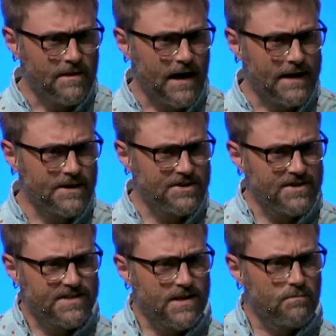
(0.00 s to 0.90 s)
that I could
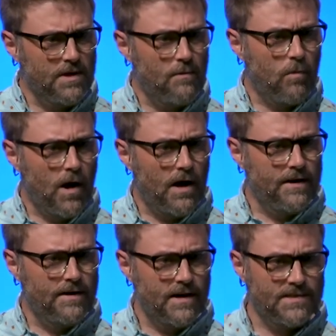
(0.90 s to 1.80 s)
just simply
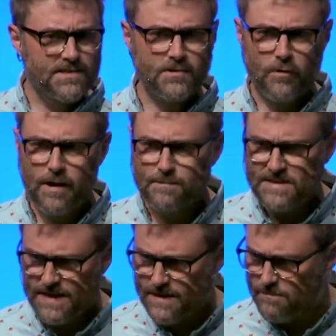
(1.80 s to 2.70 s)
run a
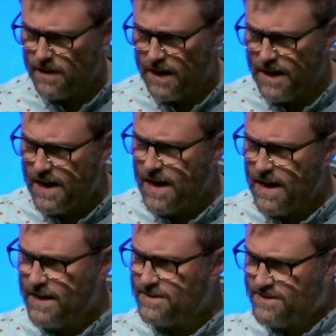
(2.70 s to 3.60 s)
script in my
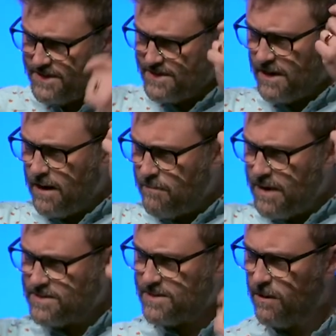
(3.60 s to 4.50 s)
head to stop
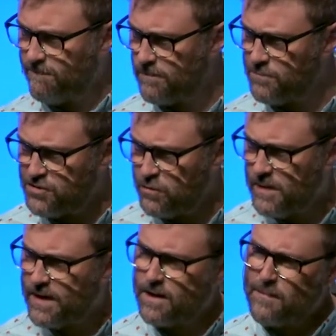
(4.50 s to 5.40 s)
myself from
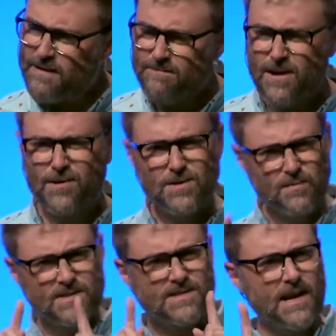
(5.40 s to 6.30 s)
chewing on my fingers.
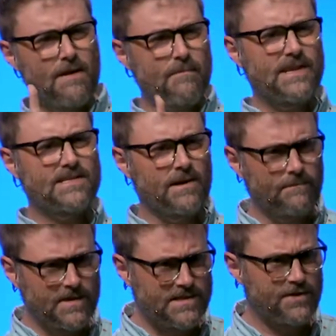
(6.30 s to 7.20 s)
Well, stop
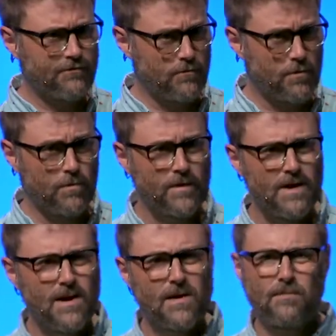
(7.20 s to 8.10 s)
myself isn't true,
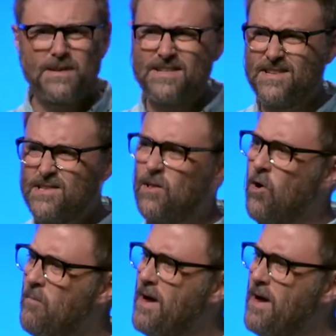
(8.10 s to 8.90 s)
but to slow